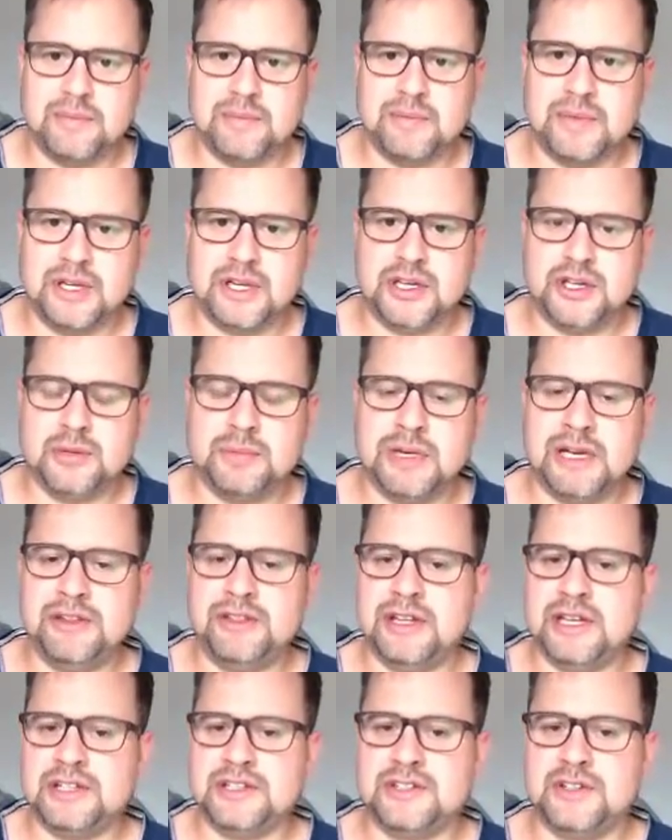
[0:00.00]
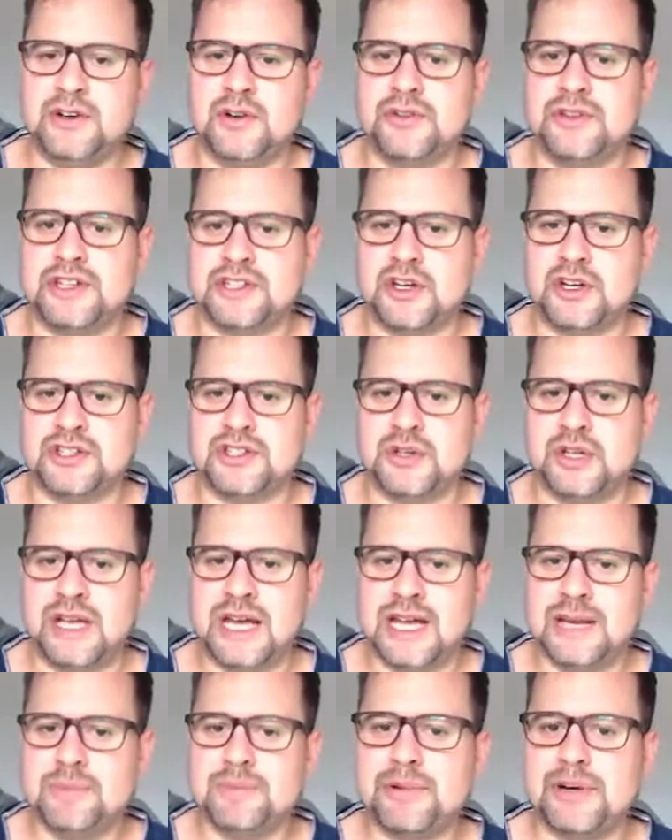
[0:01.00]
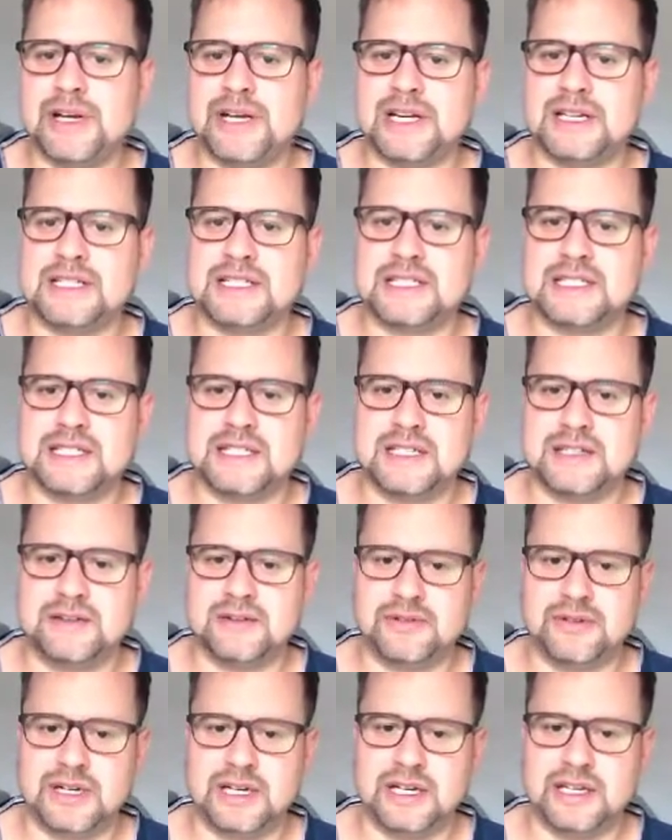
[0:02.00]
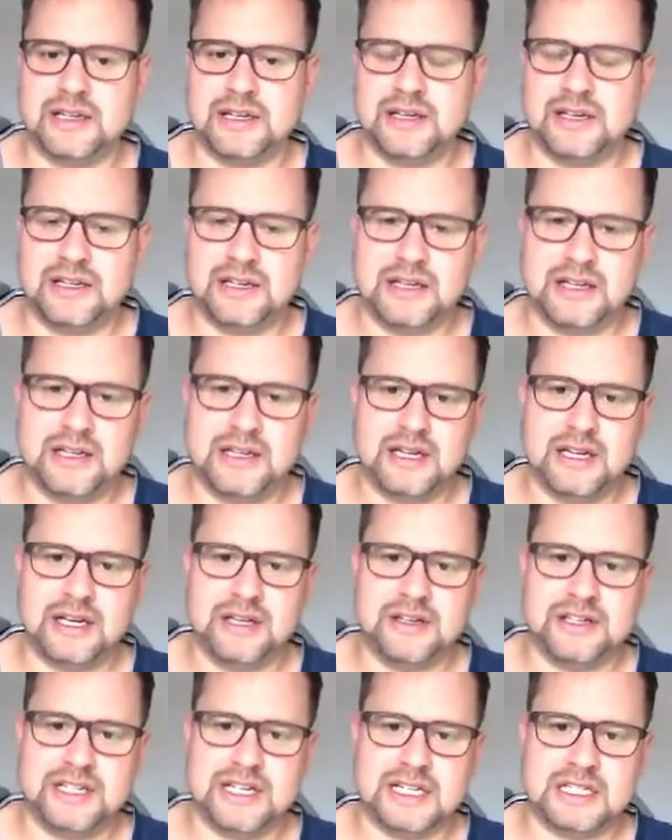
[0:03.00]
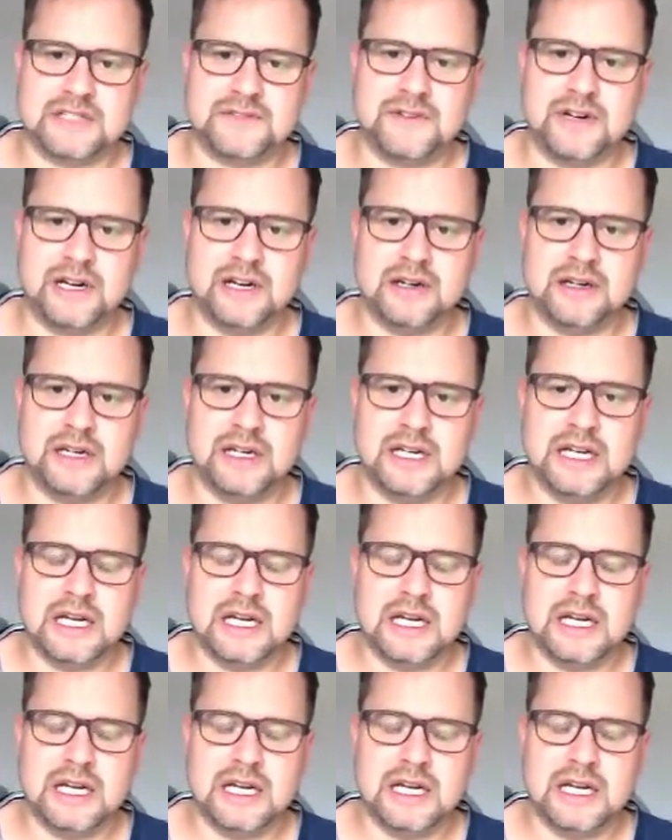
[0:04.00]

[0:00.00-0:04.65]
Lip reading: You may think so. There's also line breaks, right, in a text file,